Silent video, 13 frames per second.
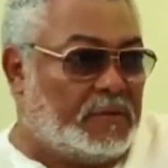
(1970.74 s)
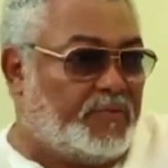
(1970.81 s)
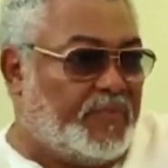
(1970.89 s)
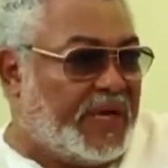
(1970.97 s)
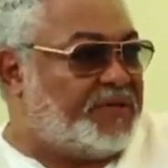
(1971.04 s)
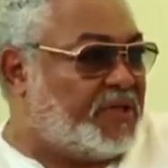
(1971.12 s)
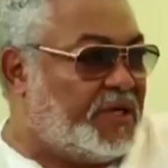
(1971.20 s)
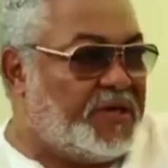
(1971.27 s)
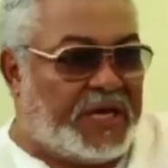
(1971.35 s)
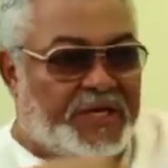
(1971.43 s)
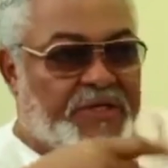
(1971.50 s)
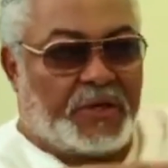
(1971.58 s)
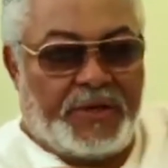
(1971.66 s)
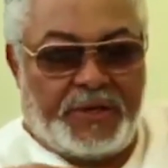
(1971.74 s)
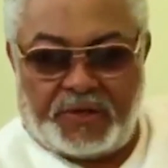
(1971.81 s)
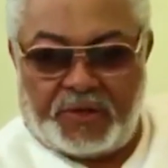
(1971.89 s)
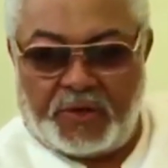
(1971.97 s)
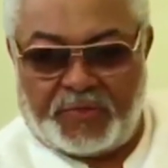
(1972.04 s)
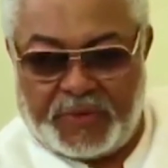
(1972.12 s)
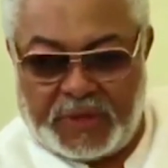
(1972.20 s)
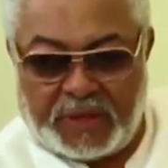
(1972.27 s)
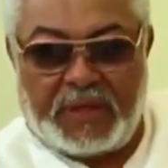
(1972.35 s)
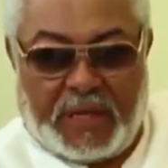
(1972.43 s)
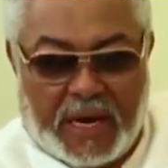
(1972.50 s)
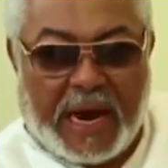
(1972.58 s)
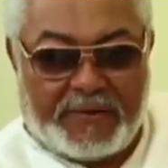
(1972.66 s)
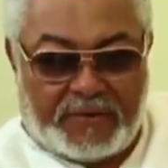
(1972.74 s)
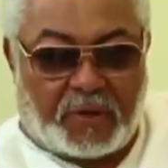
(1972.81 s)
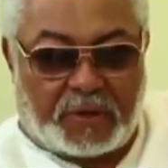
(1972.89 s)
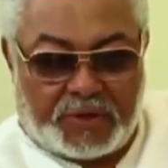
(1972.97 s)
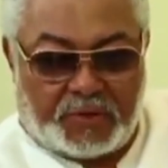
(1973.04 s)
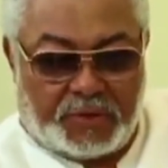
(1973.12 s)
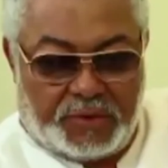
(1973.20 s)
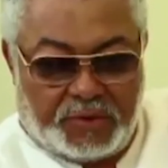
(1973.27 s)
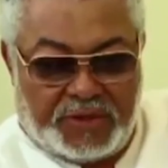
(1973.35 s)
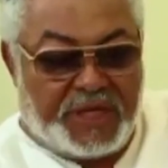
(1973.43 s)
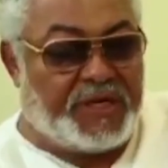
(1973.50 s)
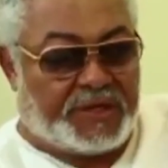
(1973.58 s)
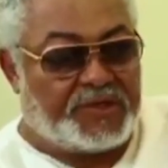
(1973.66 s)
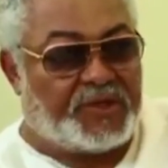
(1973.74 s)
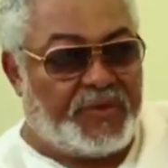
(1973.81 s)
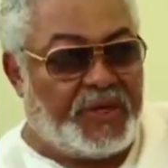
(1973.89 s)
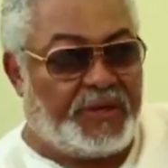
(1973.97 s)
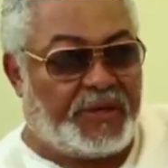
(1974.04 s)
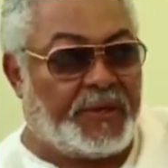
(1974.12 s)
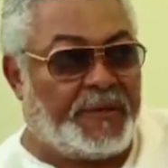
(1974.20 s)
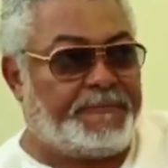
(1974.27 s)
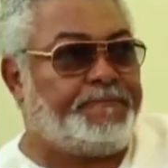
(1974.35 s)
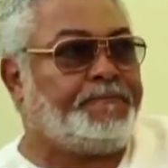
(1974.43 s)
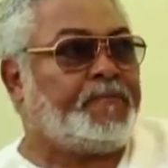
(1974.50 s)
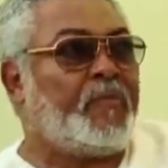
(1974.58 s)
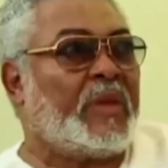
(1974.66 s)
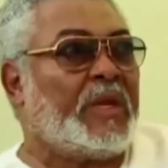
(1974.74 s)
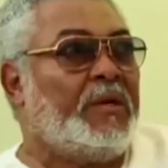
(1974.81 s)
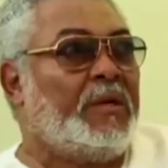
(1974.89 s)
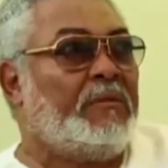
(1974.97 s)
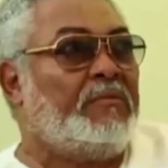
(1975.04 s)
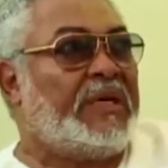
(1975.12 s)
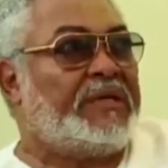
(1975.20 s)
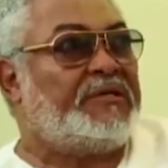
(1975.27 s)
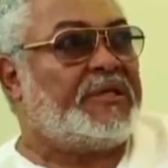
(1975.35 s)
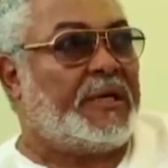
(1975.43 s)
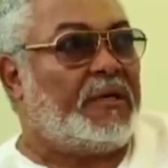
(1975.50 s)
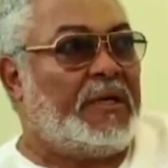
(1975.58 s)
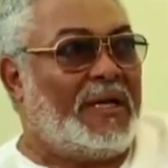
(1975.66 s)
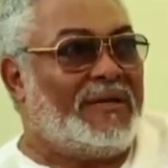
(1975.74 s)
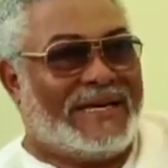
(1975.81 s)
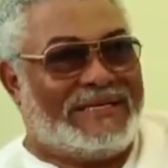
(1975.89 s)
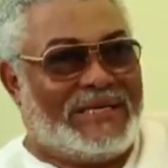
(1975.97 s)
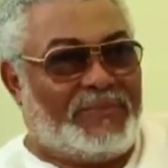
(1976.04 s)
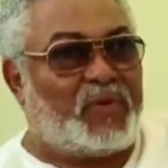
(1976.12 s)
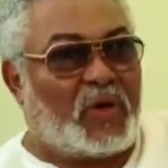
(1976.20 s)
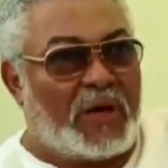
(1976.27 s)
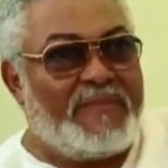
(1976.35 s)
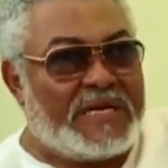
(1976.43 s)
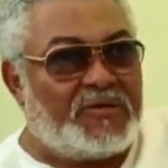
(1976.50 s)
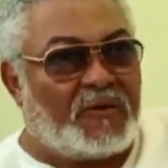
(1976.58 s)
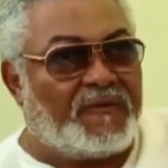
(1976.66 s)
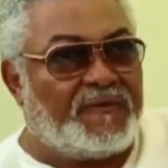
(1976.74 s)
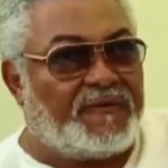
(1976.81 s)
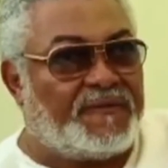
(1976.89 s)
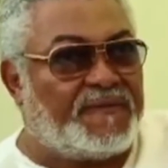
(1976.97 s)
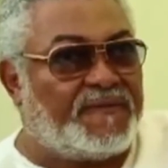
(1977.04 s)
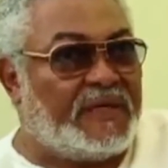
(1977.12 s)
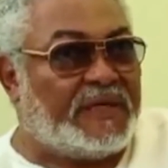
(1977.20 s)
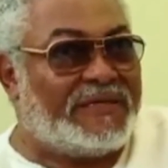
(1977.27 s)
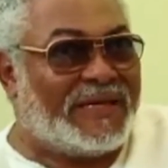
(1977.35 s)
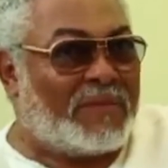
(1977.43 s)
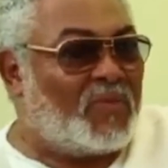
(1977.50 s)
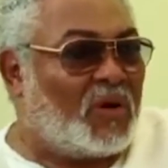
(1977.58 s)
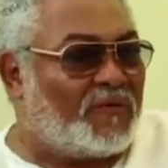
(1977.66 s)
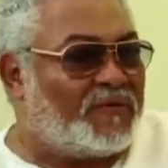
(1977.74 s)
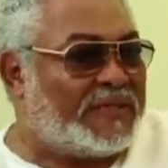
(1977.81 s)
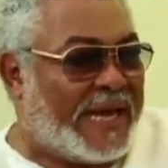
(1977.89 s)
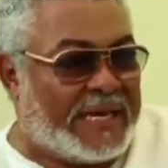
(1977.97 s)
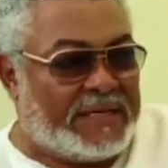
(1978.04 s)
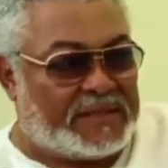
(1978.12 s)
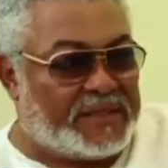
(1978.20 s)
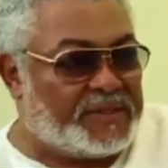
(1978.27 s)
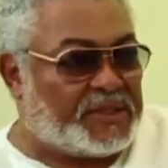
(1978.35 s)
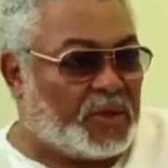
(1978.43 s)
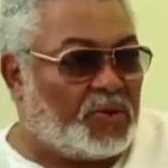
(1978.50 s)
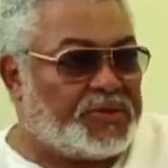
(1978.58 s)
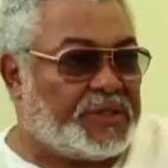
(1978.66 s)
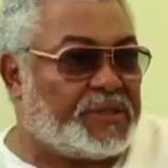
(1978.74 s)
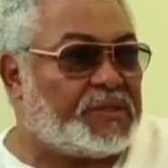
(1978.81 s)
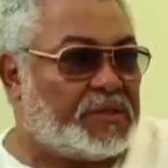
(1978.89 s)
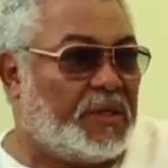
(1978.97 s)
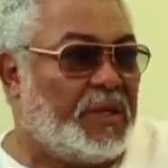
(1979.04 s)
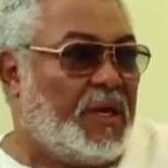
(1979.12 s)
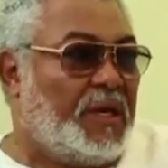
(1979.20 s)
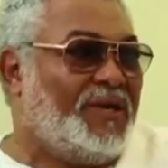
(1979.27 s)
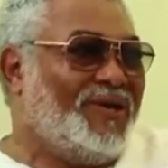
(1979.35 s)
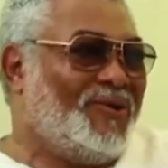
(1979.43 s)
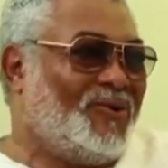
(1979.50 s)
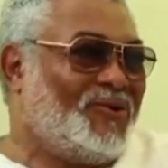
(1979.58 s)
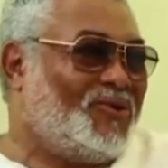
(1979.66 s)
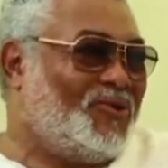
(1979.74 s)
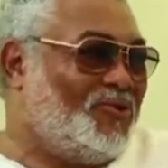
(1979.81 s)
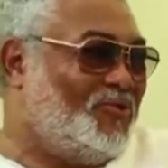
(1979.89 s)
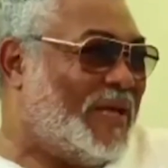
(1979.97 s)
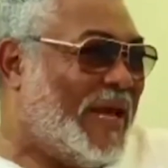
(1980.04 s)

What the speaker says: based in Kenya or Ethiopia. I thought you needed to be there. But the deployment of the number of tanks and soldiers, you know, to